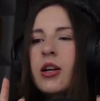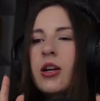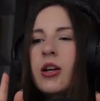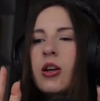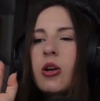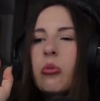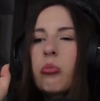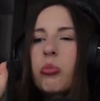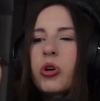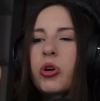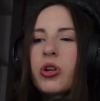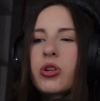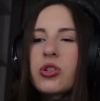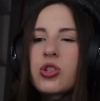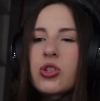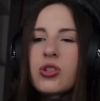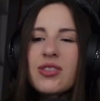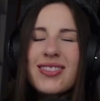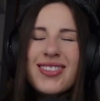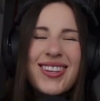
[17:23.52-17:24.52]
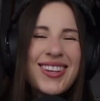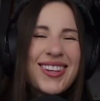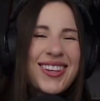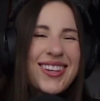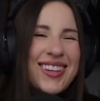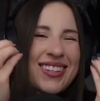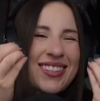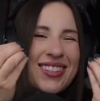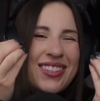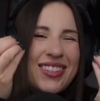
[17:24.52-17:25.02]
But just like
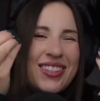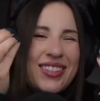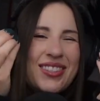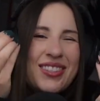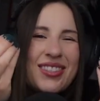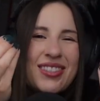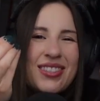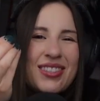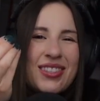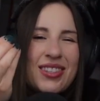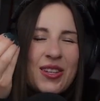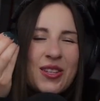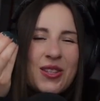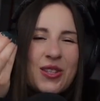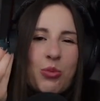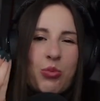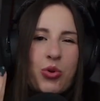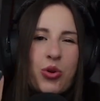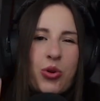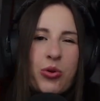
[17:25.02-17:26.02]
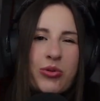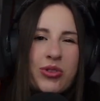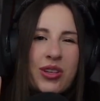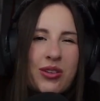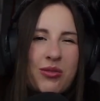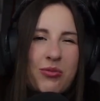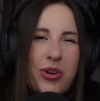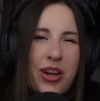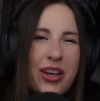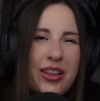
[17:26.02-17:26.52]
it's a
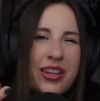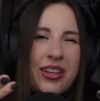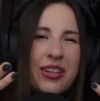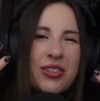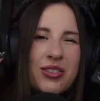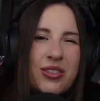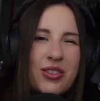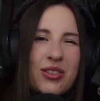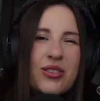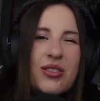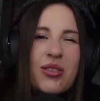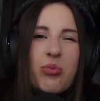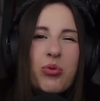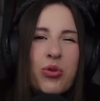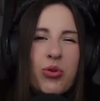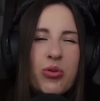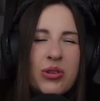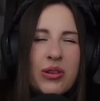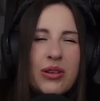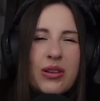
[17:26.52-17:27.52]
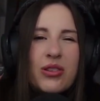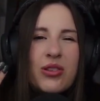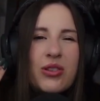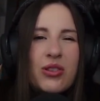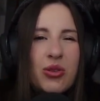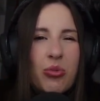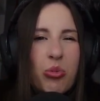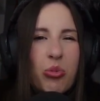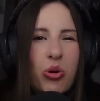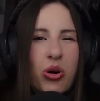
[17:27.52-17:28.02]
protein, right? Like, it's just a protein. It's just
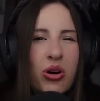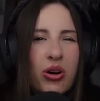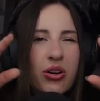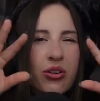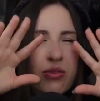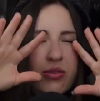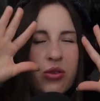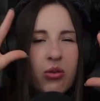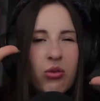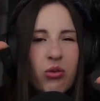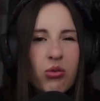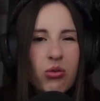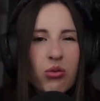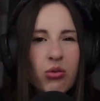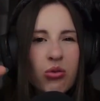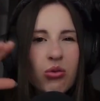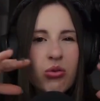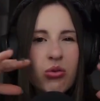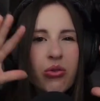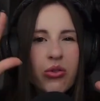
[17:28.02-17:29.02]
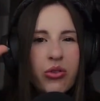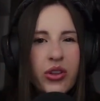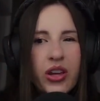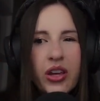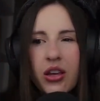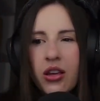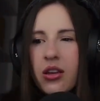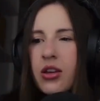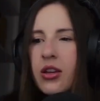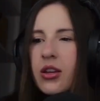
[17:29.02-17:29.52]
a part of the whole
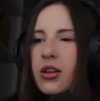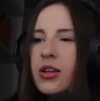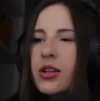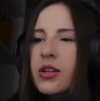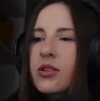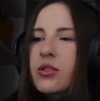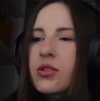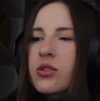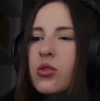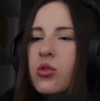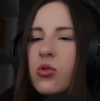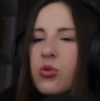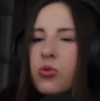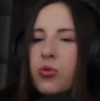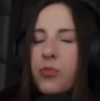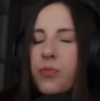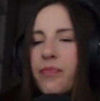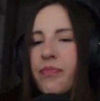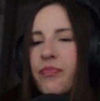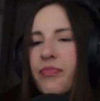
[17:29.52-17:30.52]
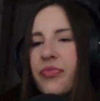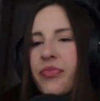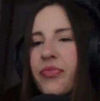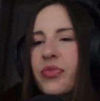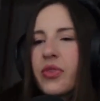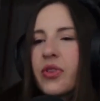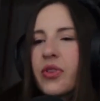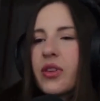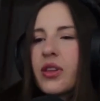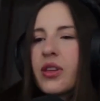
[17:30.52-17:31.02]
thing. So
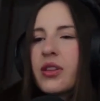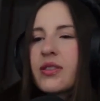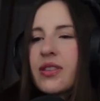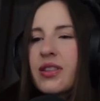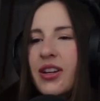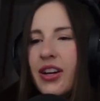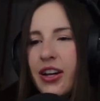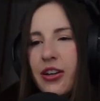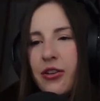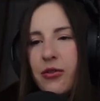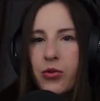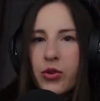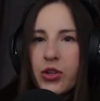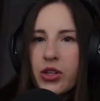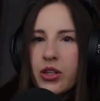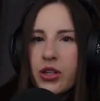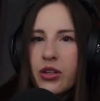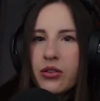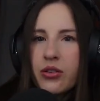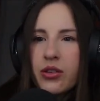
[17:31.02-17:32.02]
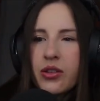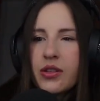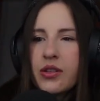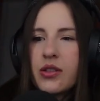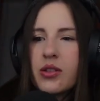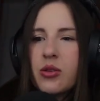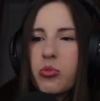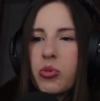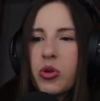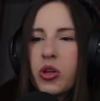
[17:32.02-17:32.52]
it's kind of ridiculous
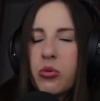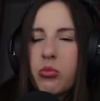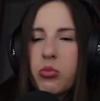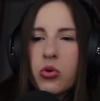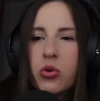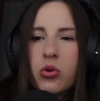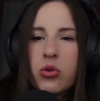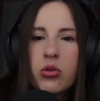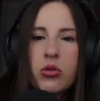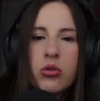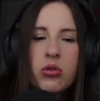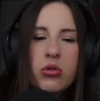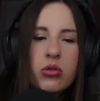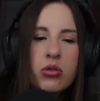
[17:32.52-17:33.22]
that people